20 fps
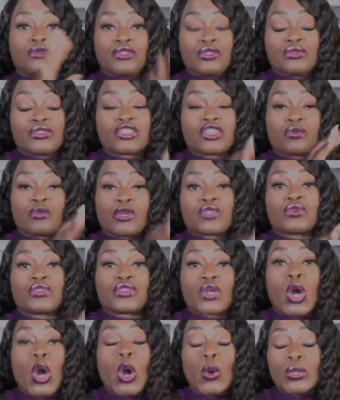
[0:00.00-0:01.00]
so much with the
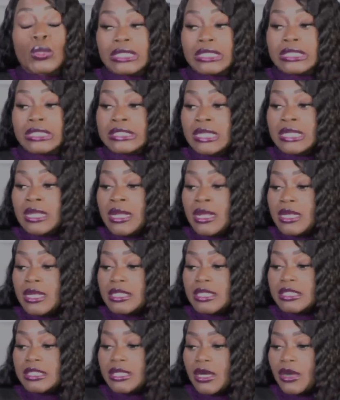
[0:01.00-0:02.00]
oldest.
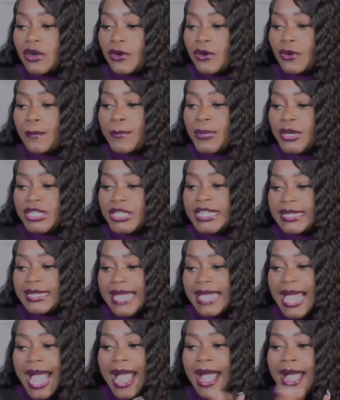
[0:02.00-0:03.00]
So, but yet
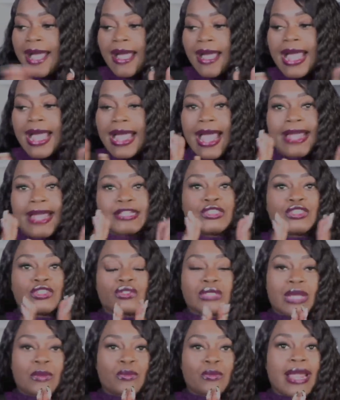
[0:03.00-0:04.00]
I, I I do
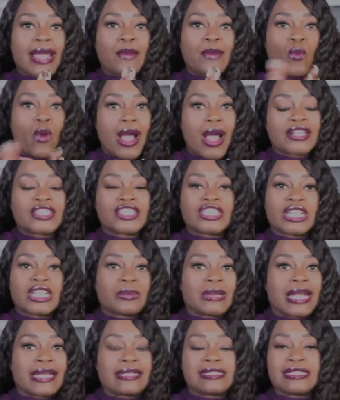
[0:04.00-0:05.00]
like when I watch them and
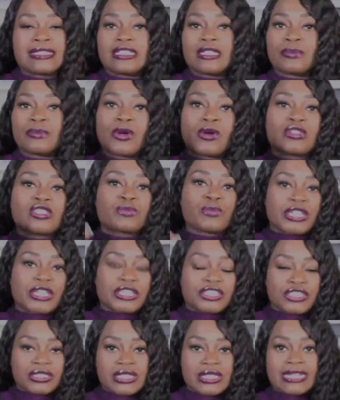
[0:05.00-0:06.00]
I see them post
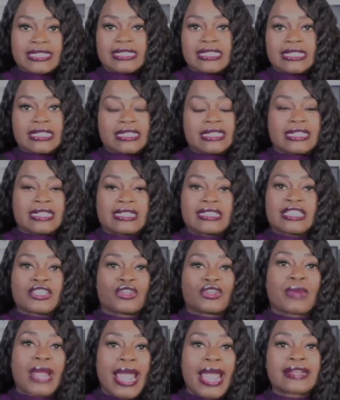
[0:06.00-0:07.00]
pictures and I see the kids
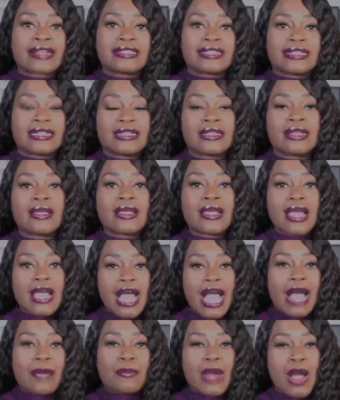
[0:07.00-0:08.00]
interacting,
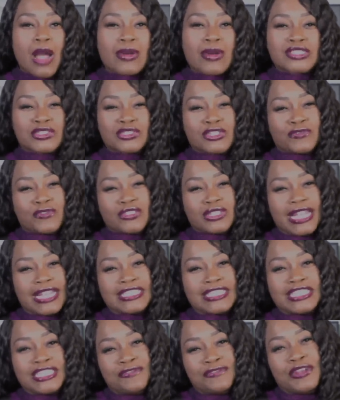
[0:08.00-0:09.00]
I'm always looking for like
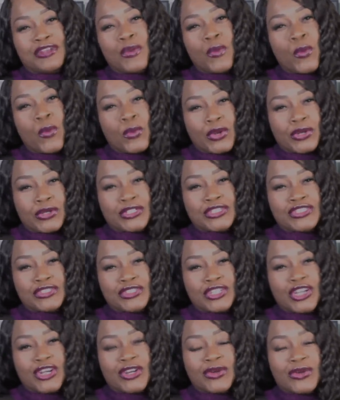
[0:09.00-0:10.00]
different quirks, you
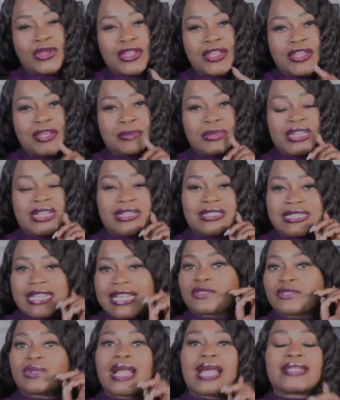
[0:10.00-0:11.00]
know, because
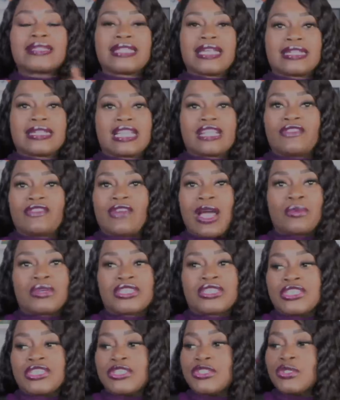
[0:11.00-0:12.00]
that's what I think. Like if I was
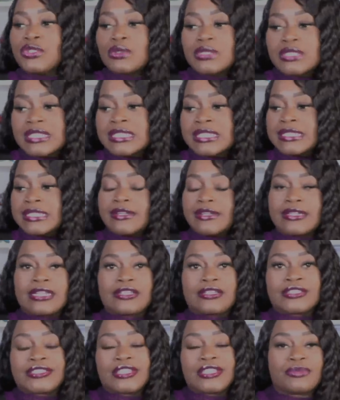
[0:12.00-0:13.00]
to use a surrogate
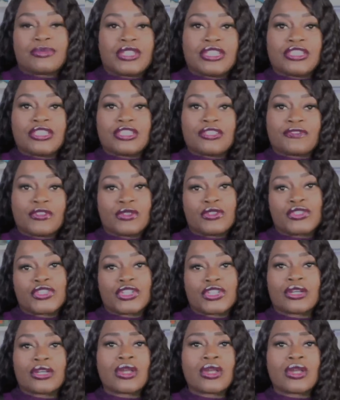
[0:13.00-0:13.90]
or something in the future,